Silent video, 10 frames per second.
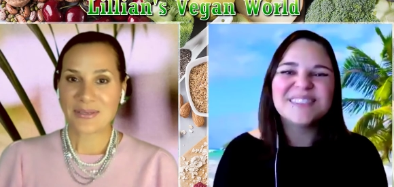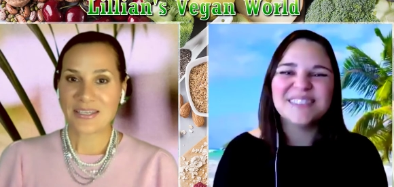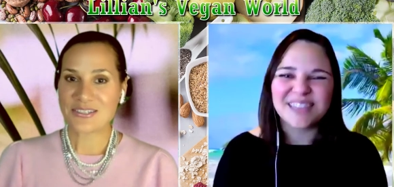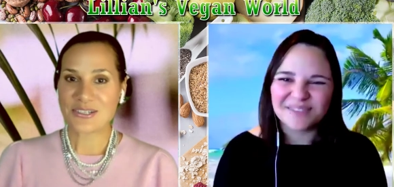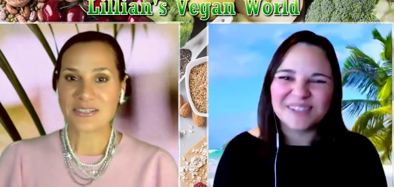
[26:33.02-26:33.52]

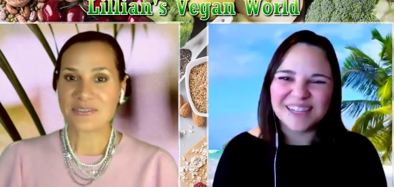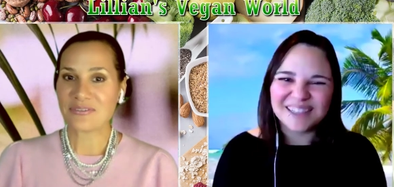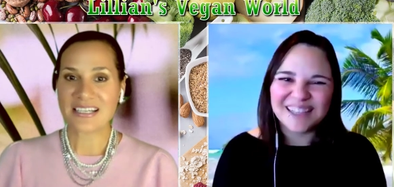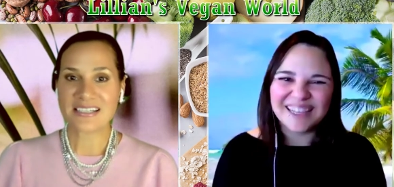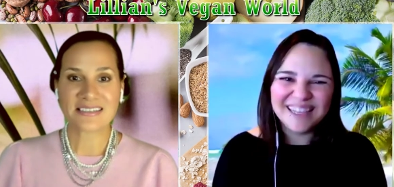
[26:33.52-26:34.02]
Speaker 1: because That's you're going to
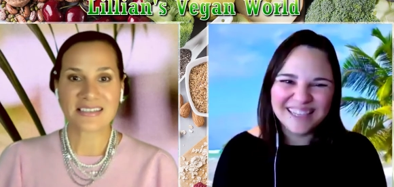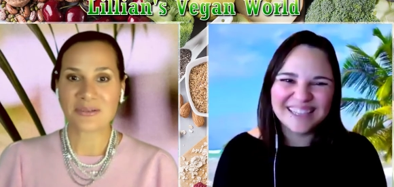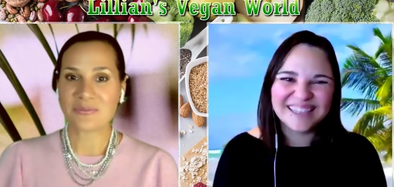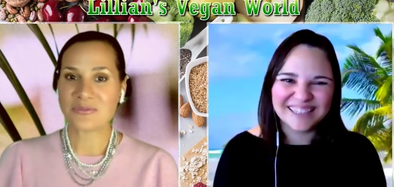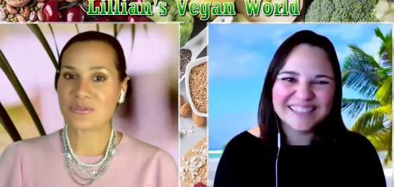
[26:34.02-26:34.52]
find
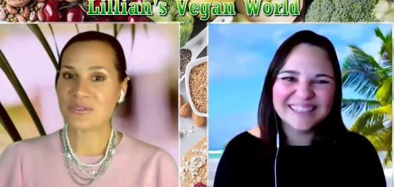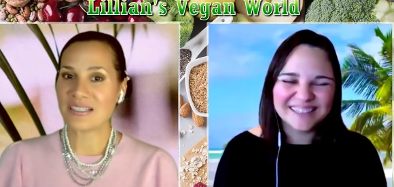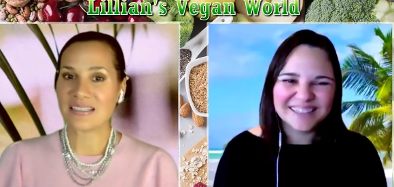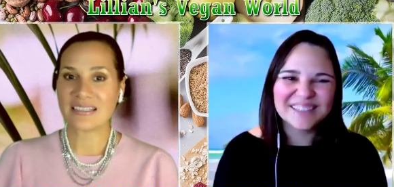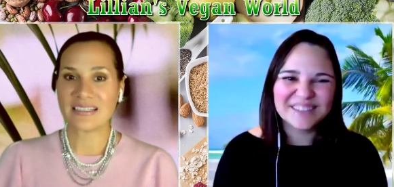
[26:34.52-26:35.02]
some
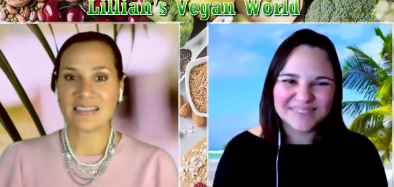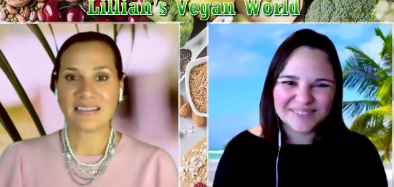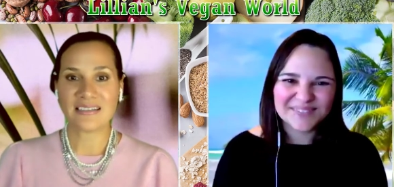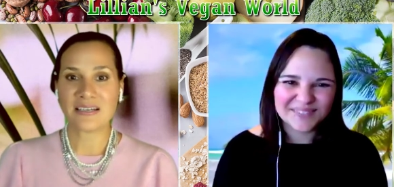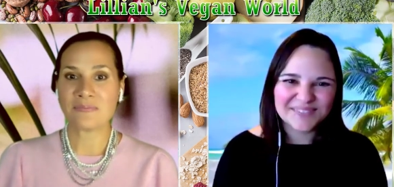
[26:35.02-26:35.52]

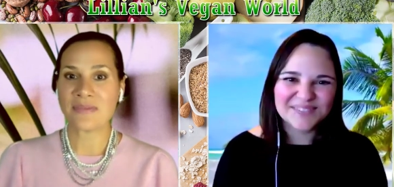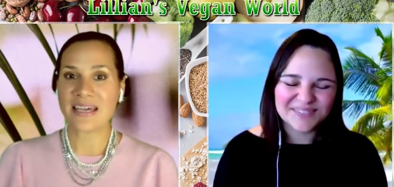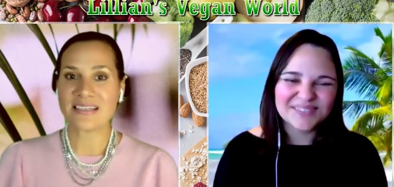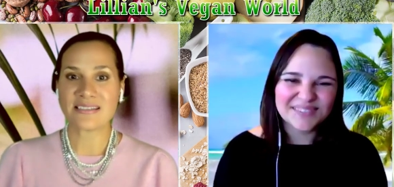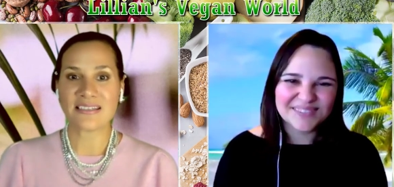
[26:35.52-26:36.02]
really
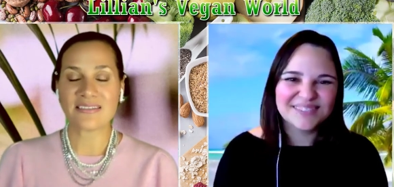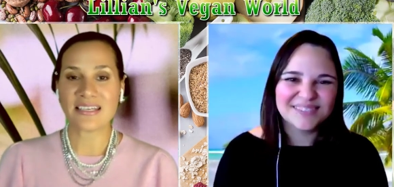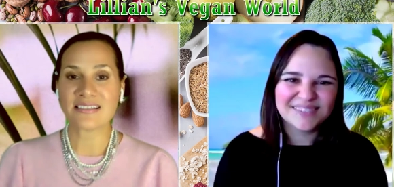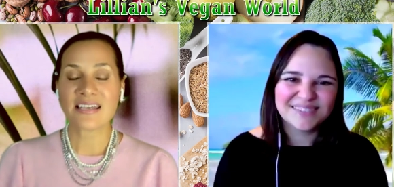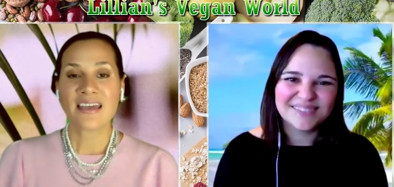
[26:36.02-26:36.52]
amazing
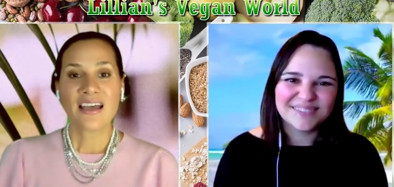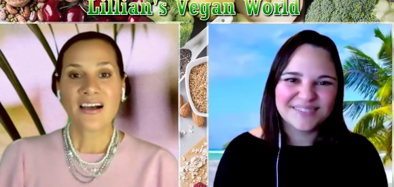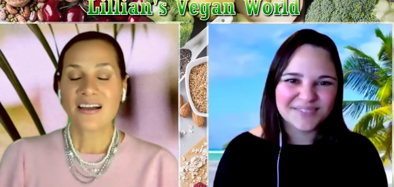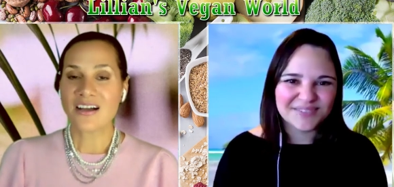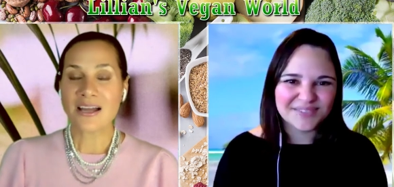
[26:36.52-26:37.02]
things.
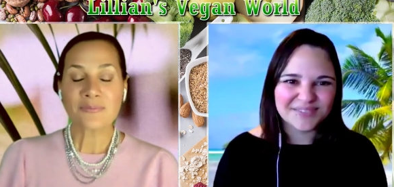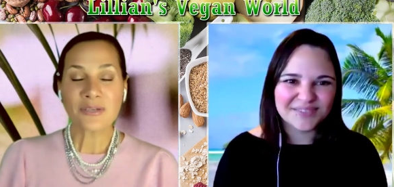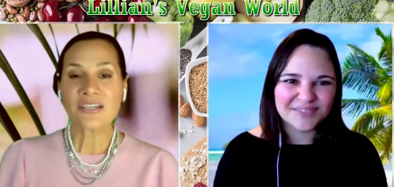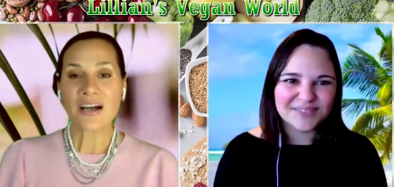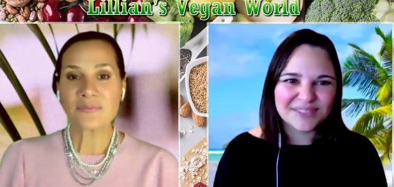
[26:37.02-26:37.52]
I'm
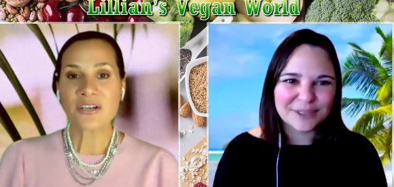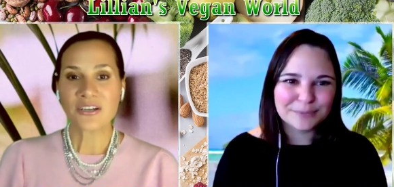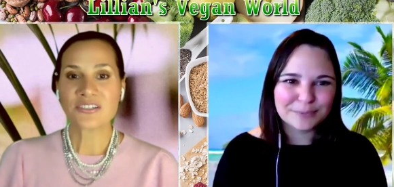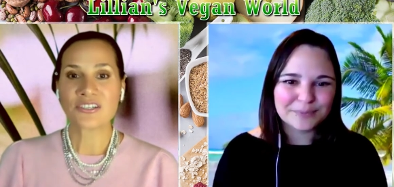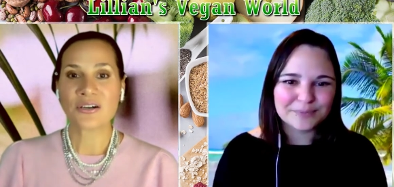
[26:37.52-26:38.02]
going to I'm
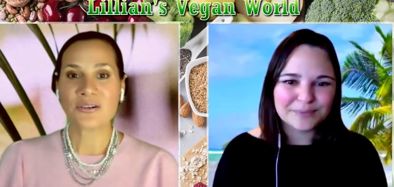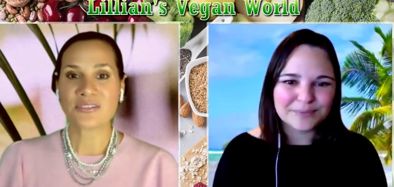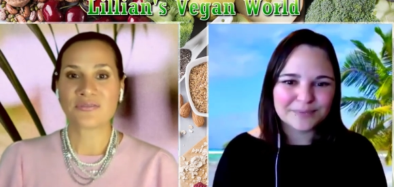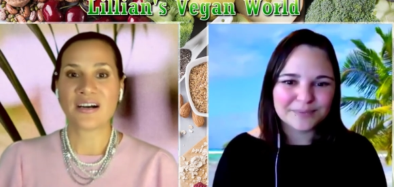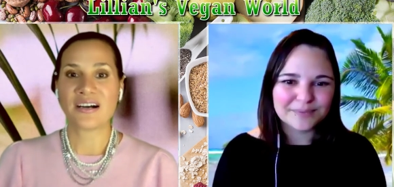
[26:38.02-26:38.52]
going to go
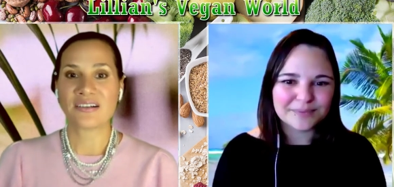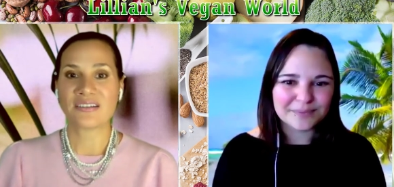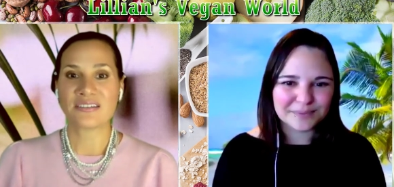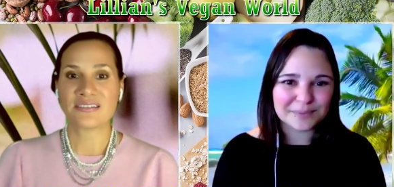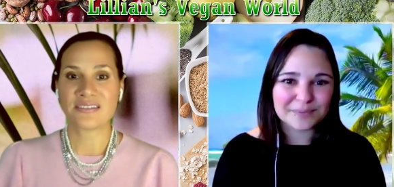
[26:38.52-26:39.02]
as
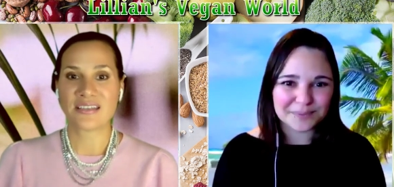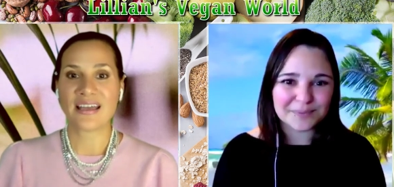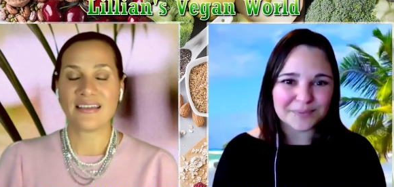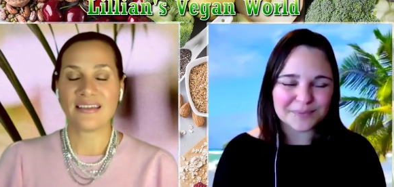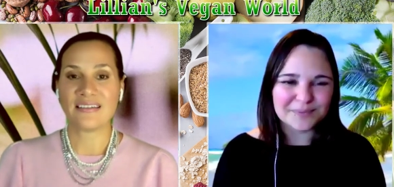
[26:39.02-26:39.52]
far as
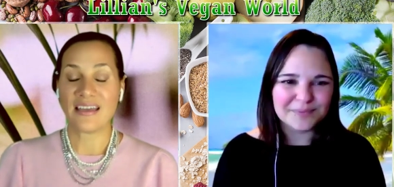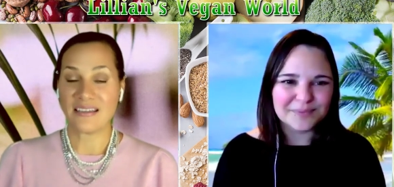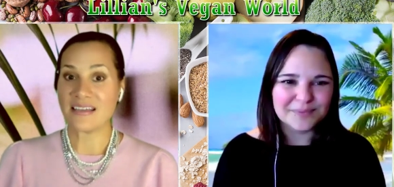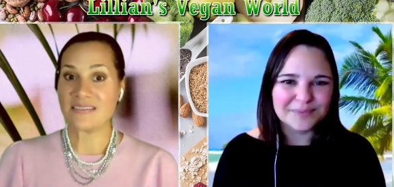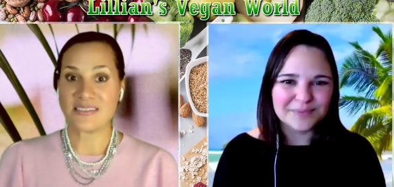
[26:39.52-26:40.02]
saying
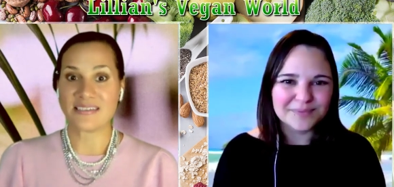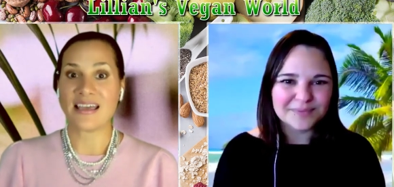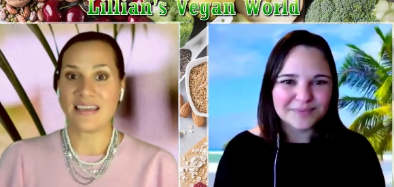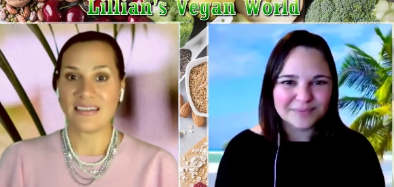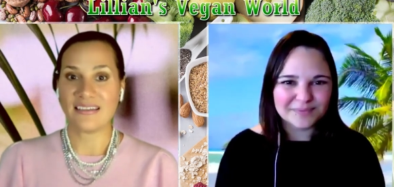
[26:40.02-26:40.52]
and
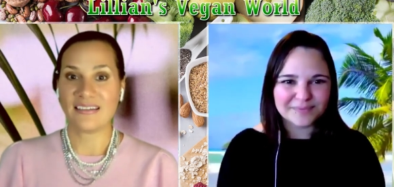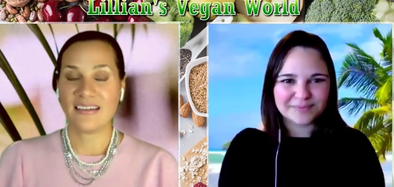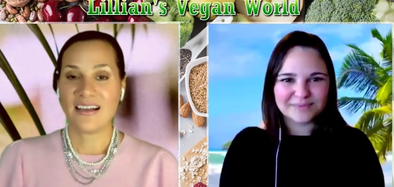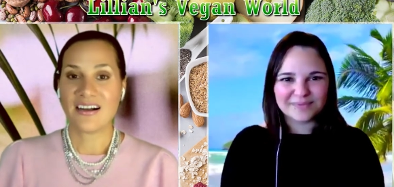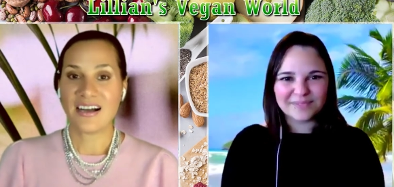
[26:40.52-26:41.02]
say
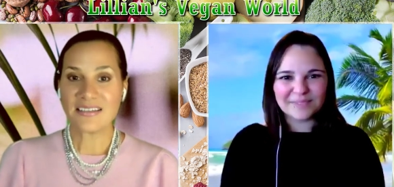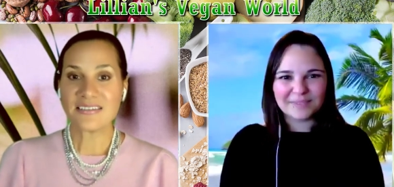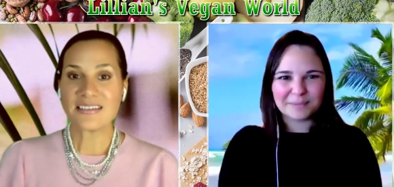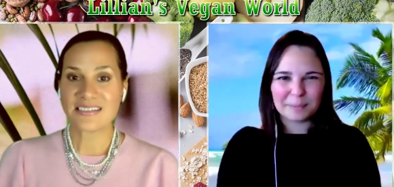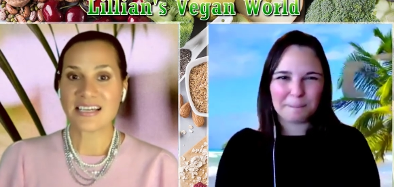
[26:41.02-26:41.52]
I
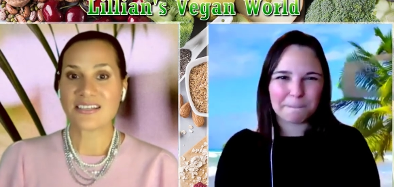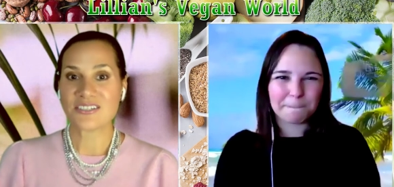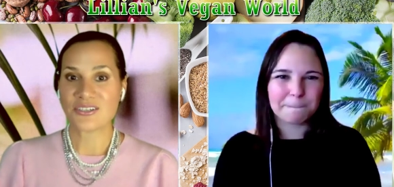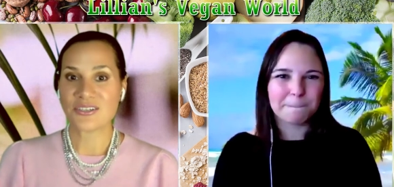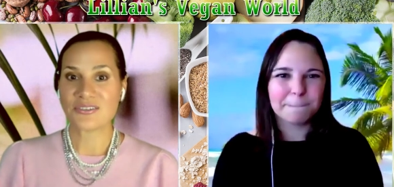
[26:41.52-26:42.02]
think down
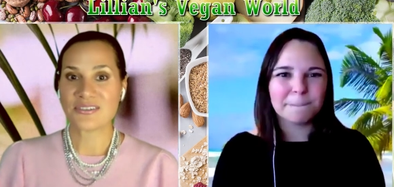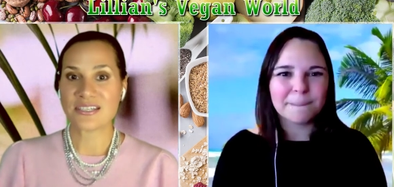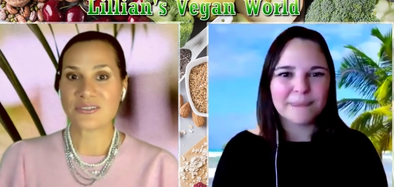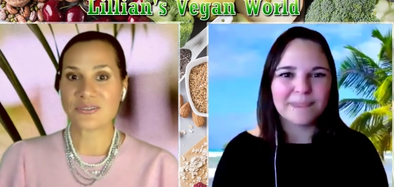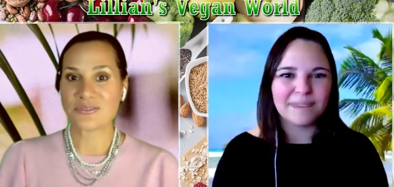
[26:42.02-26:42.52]
to earth
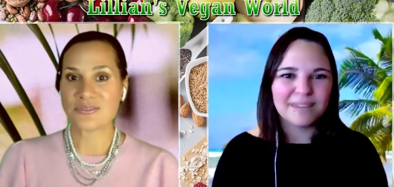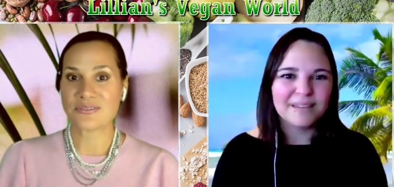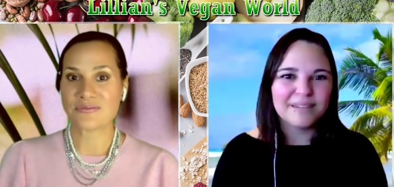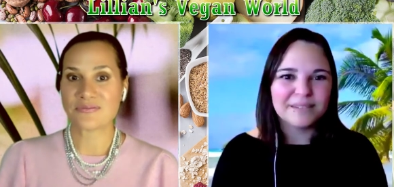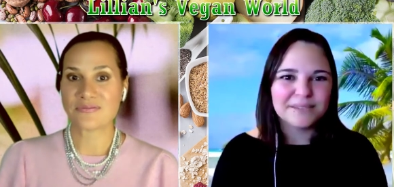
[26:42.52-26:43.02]

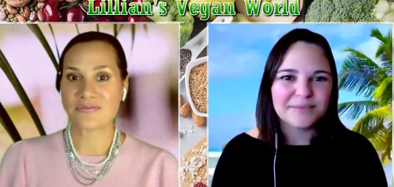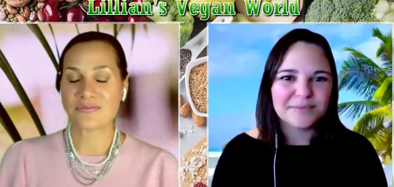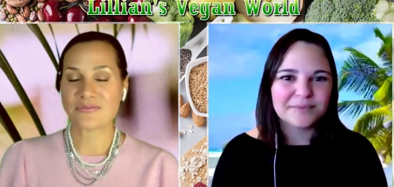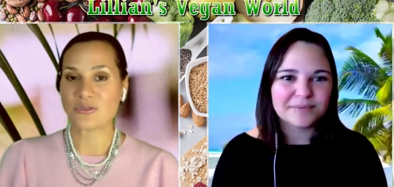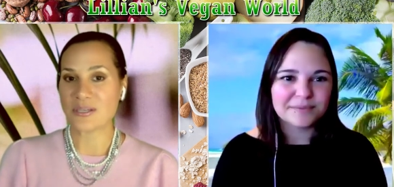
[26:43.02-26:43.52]
sells,
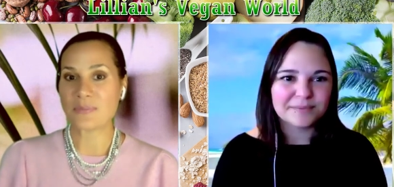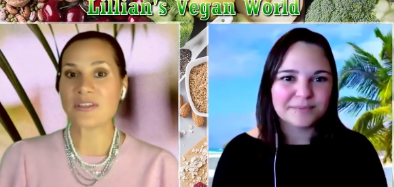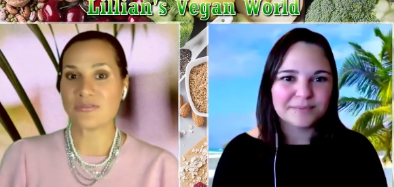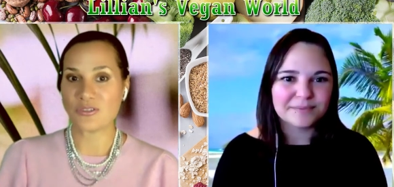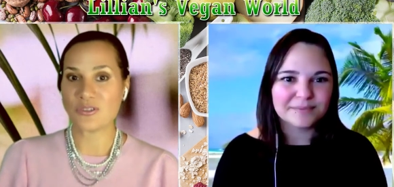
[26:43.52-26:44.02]
well, some of
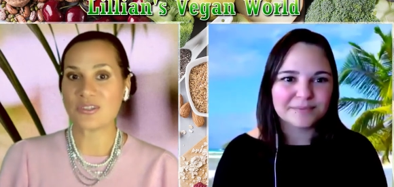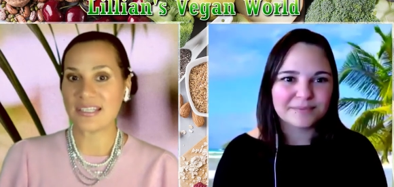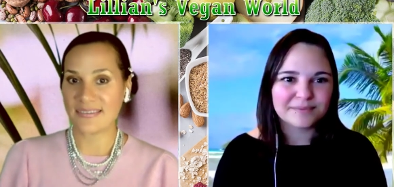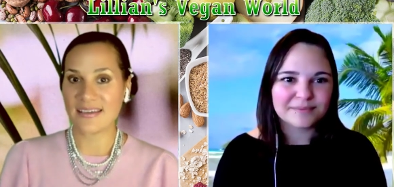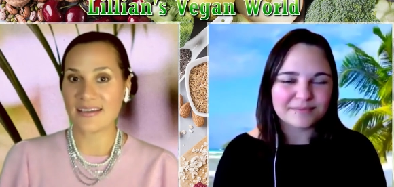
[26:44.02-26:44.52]
the food
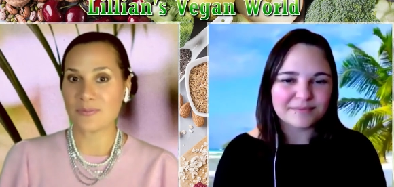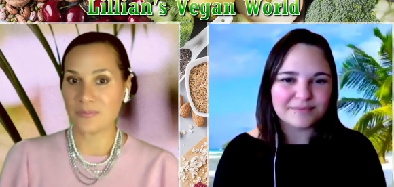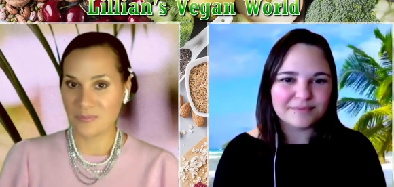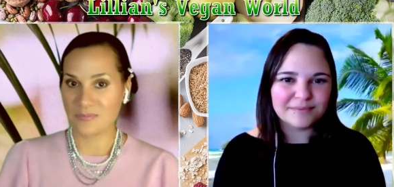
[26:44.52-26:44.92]
that they're